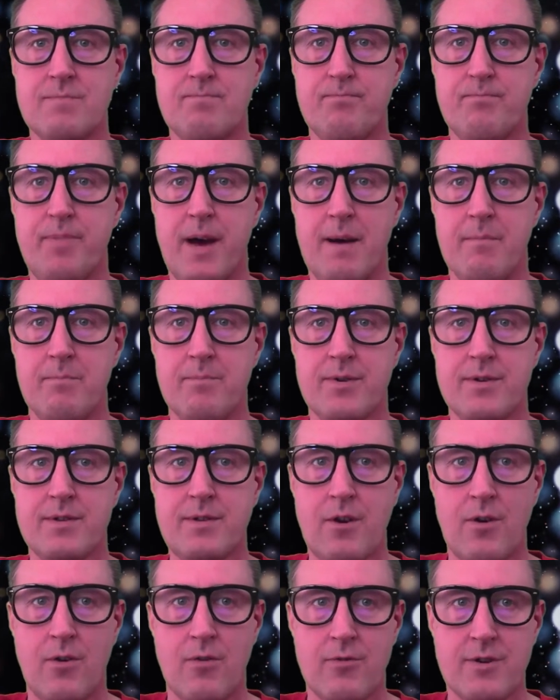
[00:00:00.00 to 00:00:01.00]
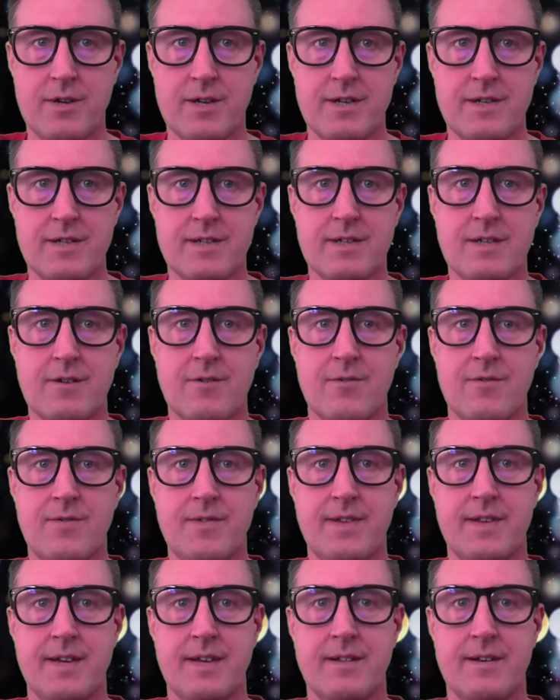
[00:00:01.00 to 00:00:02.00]
pampered coders,
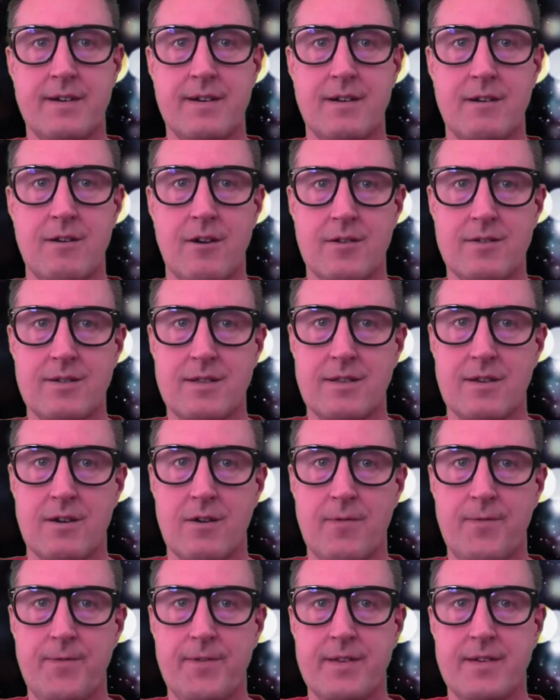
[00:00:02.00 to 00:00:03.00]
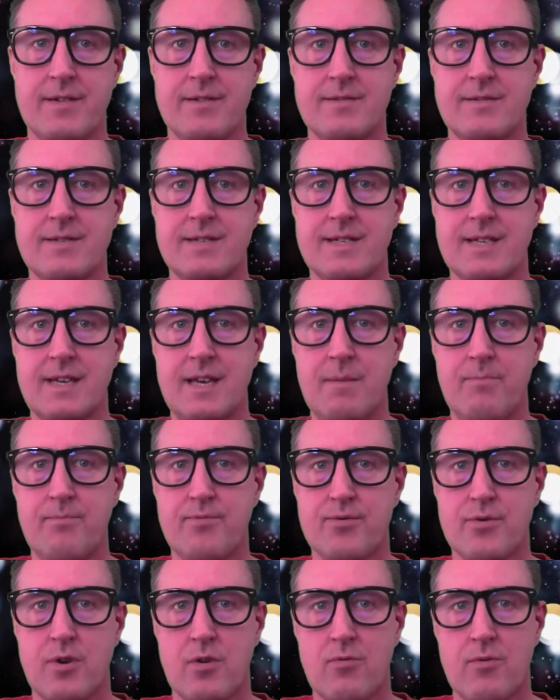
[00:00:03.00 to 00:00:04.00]
consider lots of the C
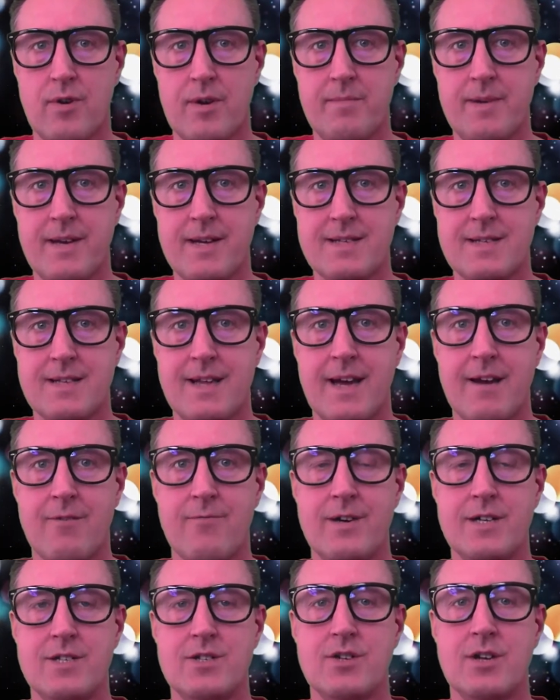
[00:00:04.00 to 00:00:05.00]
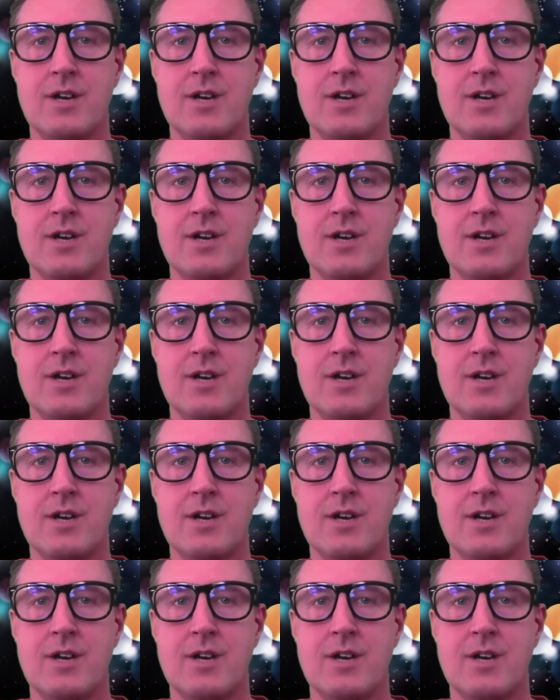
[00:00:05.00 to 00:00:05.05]
programming language